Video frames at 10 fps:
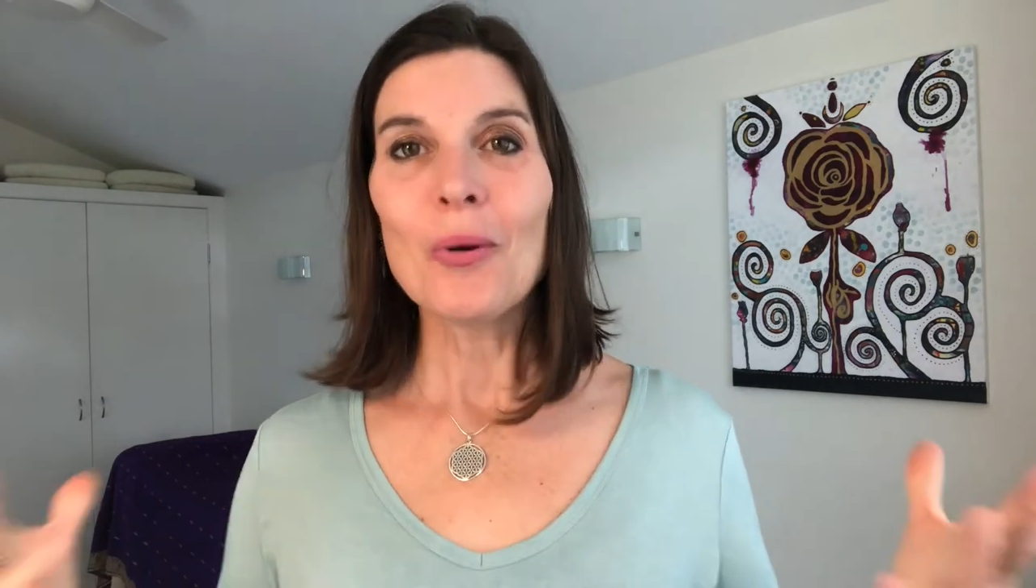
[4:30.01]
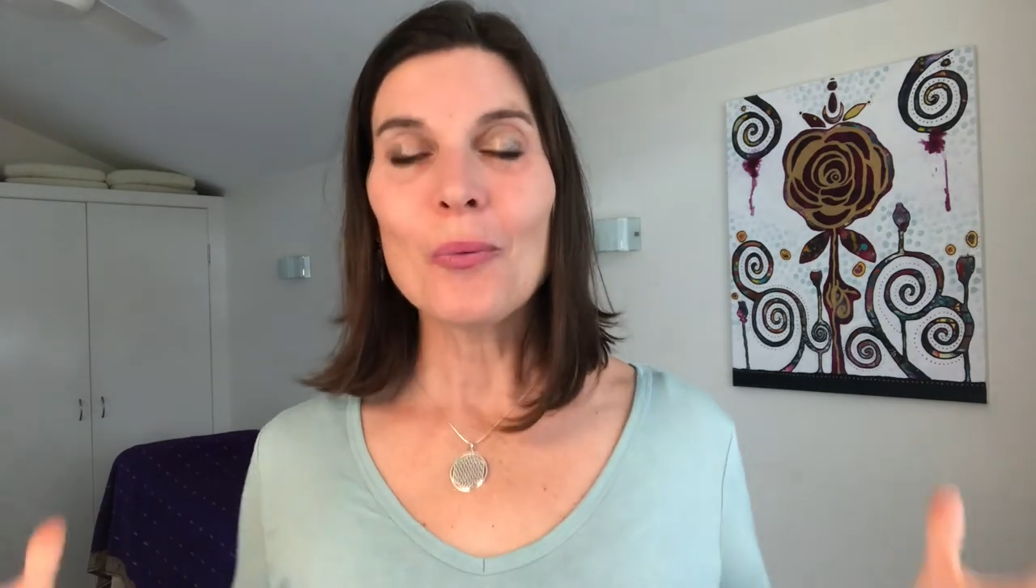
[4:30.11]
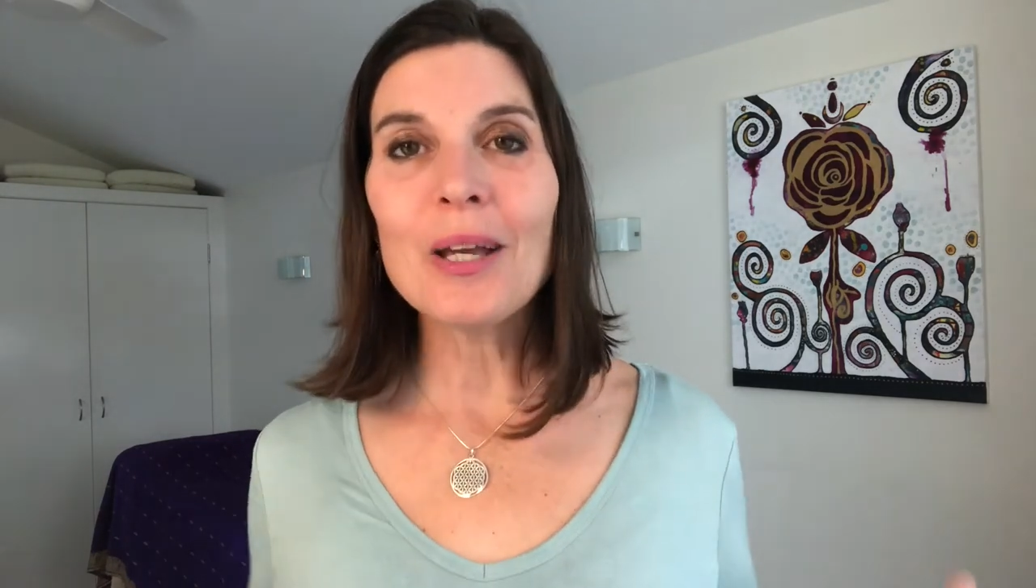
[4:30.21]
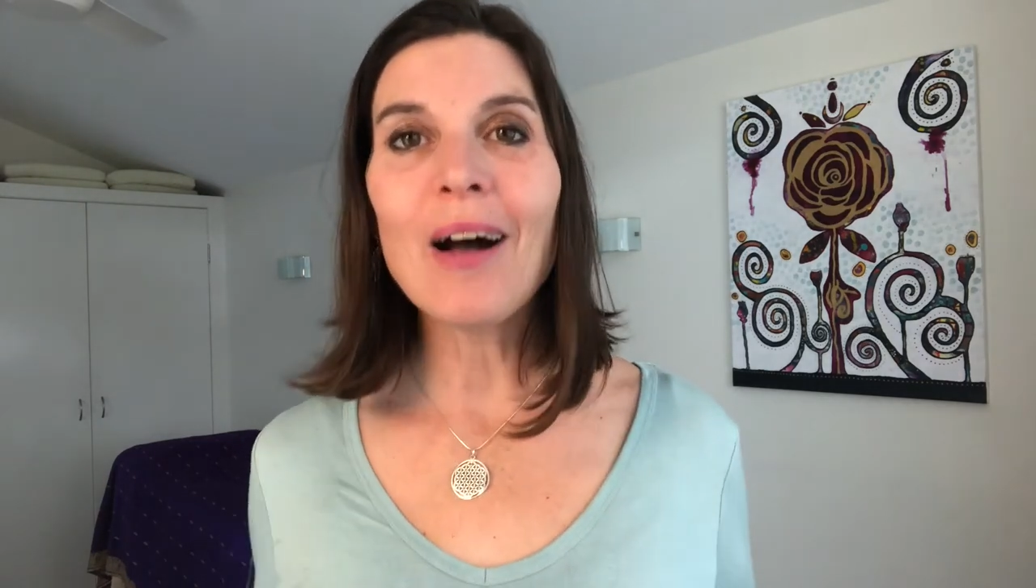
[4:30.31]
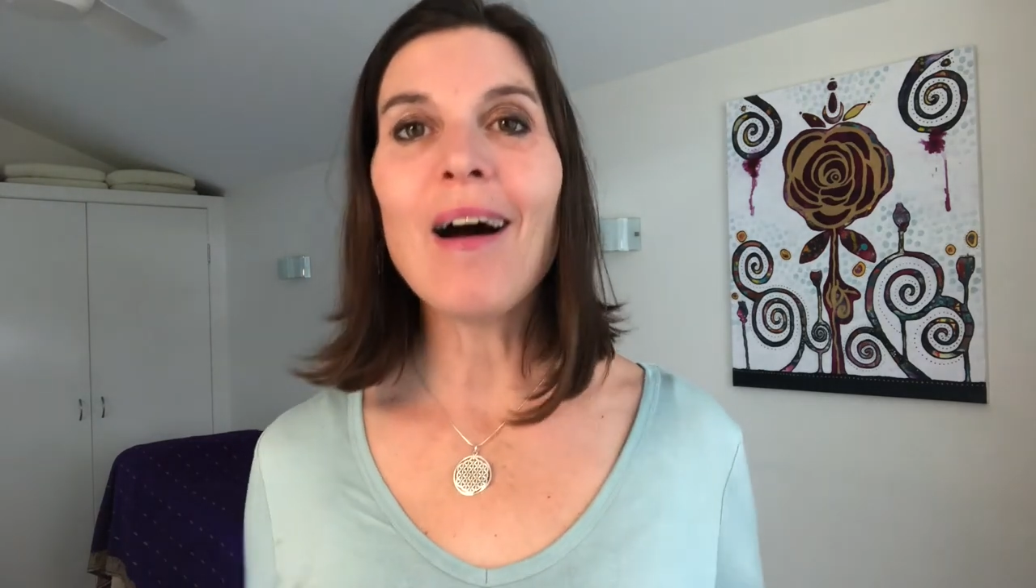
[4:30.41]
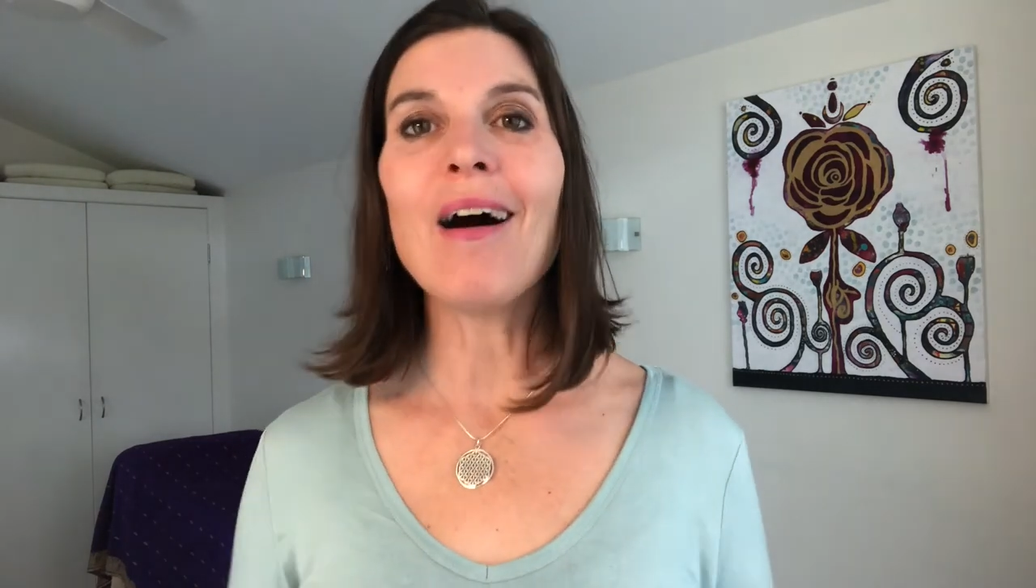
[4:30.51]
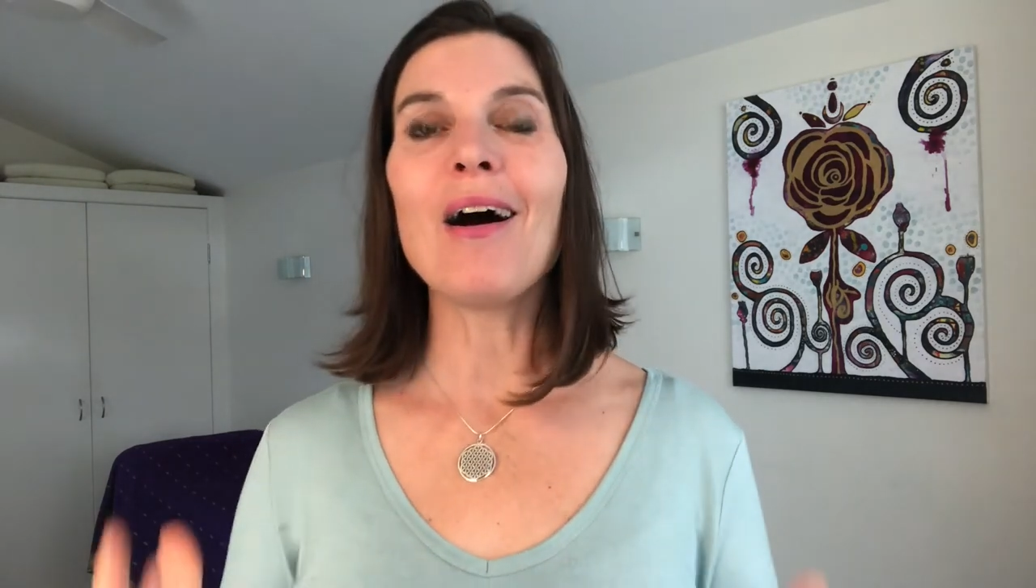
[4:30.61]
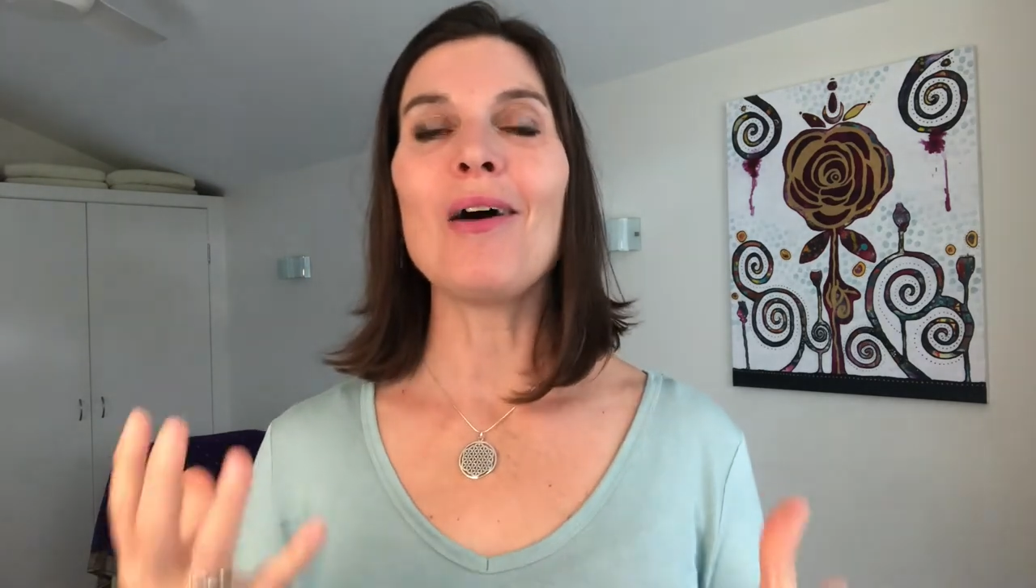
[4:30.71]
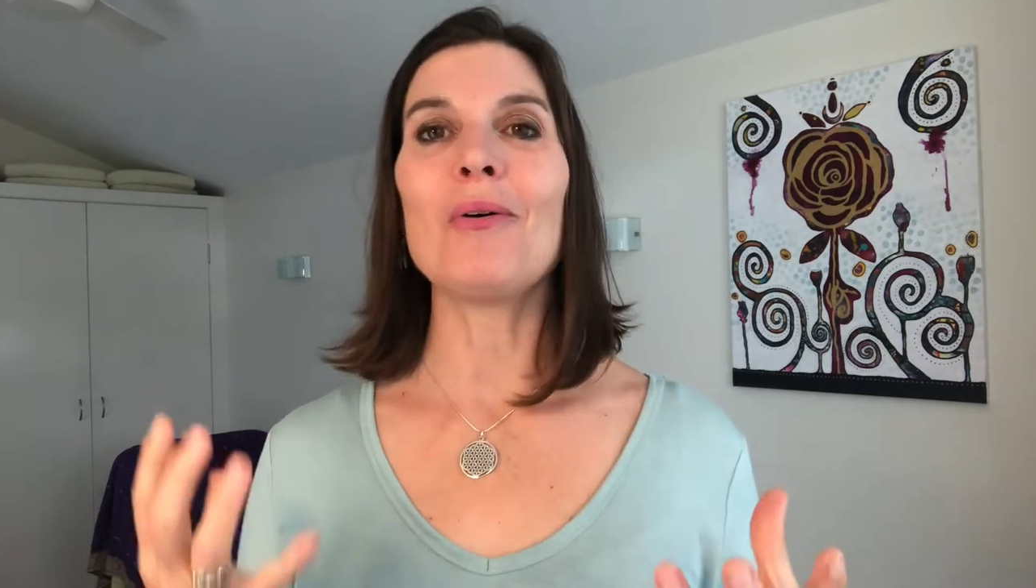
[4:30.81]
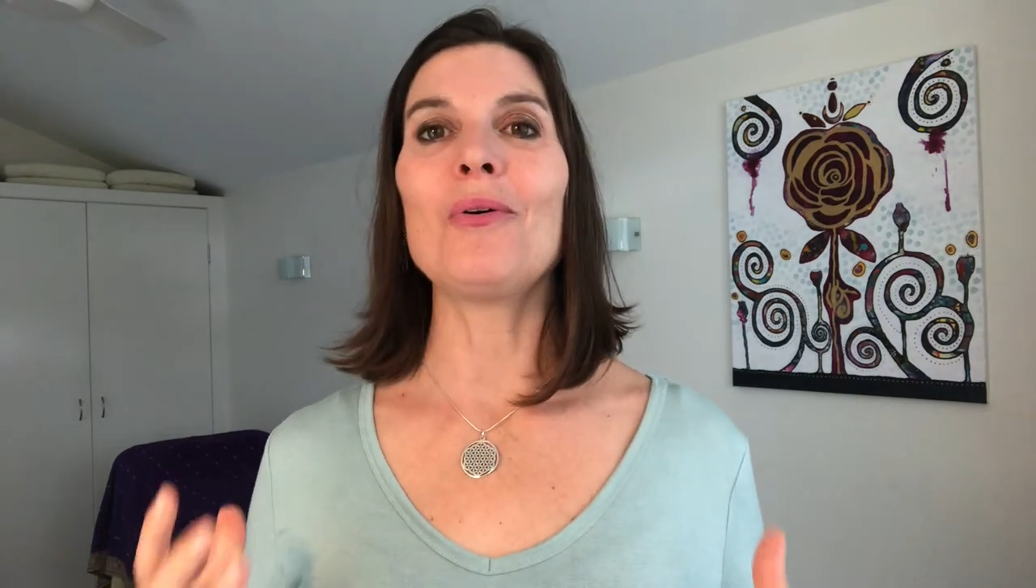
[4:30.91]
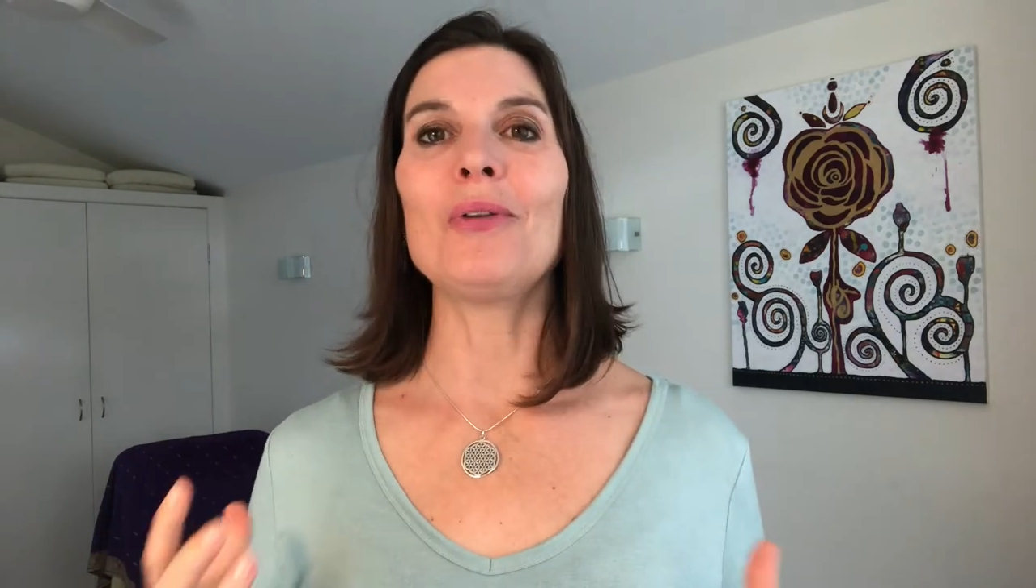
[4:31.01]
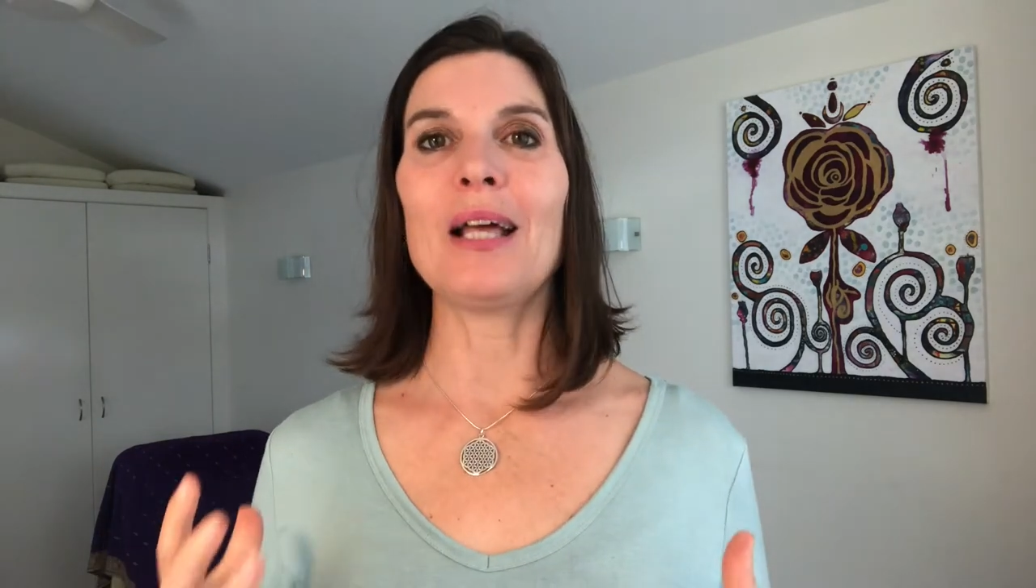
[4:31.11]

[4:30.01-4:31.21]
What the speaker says: We are all